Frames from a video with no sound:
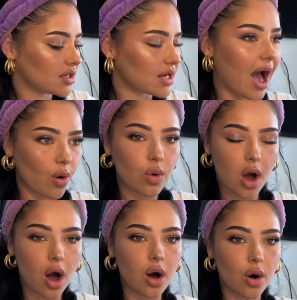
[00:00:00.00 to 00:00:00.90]

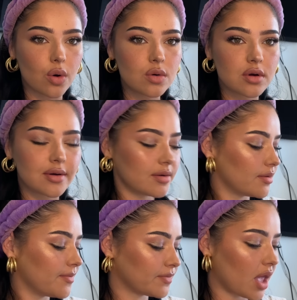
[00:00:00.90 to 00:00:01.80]
alcohol.
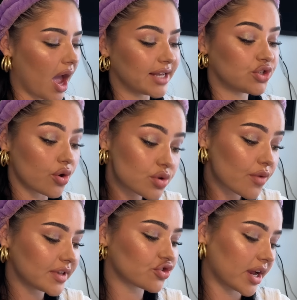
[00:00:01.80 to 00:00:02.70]
I don't know
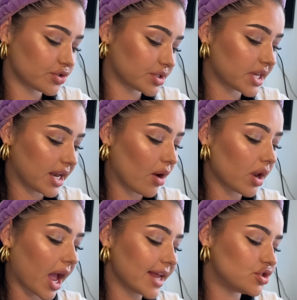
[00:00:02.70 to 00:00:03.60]
if it dries your skin out.
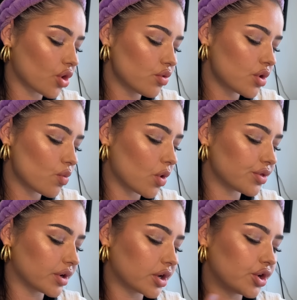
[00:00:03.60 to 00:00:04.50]
Like, I don't know what
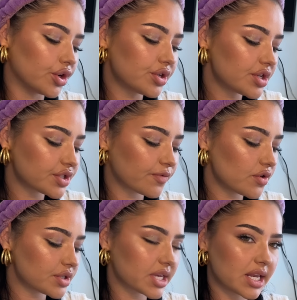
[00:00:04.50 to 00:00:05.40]
the goodness for
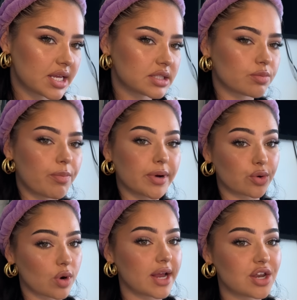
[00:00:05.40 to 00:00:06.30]
your skin is, but
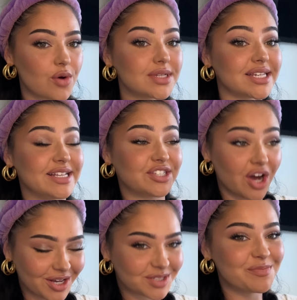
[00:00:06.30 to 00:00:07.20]
all I know is it
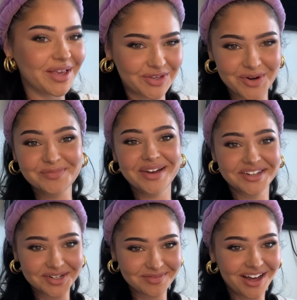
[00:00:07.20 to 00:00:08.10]
does make your
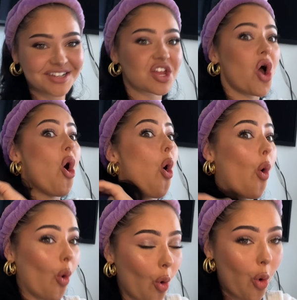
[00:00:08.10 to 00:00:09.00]
makeup last
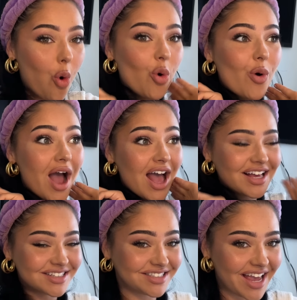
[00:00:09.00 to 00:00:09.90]
all
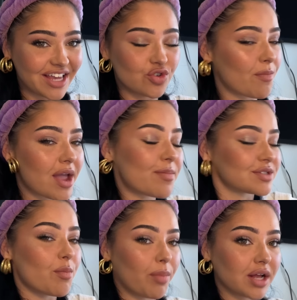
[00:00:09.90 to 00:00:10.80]
day. Your makeup
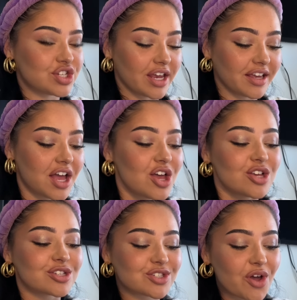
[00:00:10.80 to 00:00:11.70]
isn't budging.
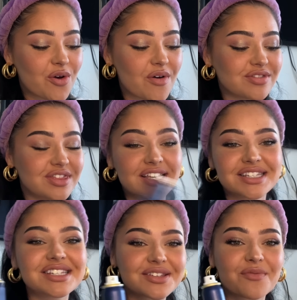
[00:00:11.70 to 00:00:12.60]
So this
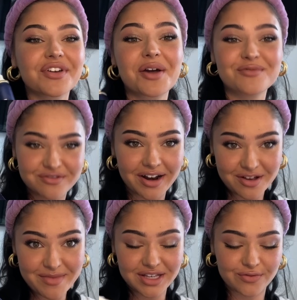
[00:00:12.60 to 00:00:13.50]
is something I would
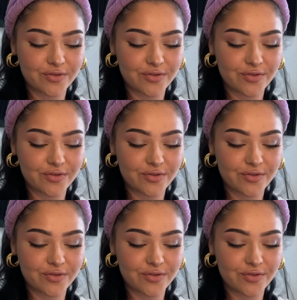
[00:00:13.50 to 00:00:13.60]
recommend for